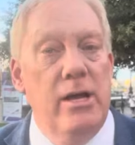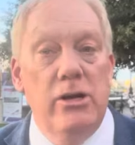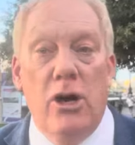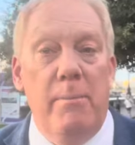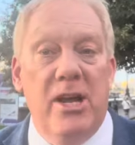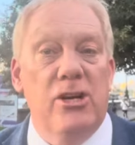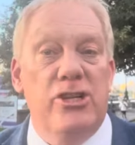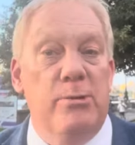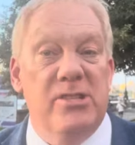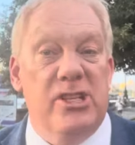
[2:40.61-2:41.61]
not because
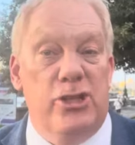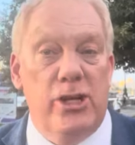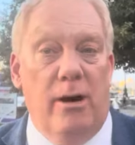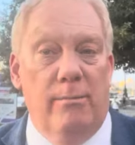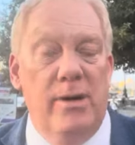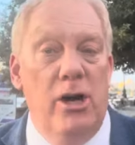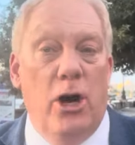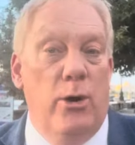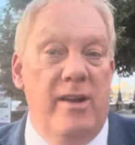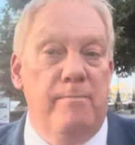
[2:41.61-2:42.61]
she was a chum
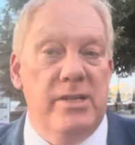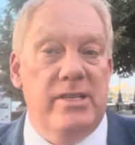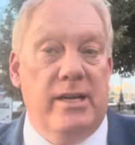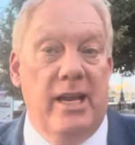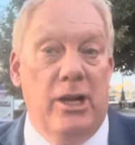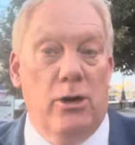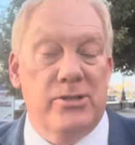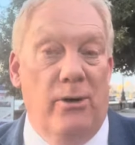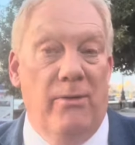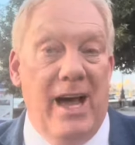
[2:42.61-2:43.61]
or even particularly
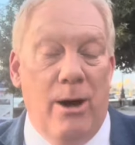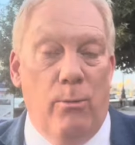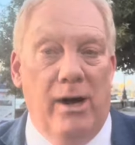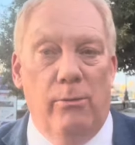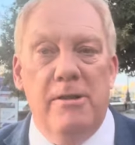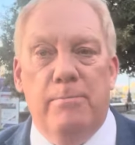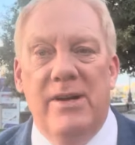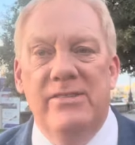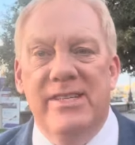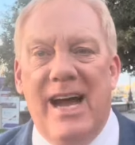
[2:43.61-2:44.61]
got on that well with
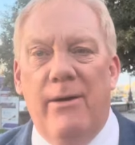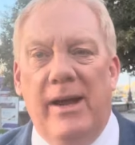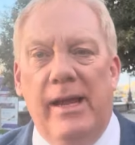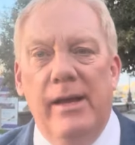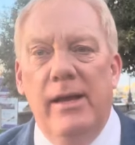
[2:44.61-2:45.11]
Prince Harry.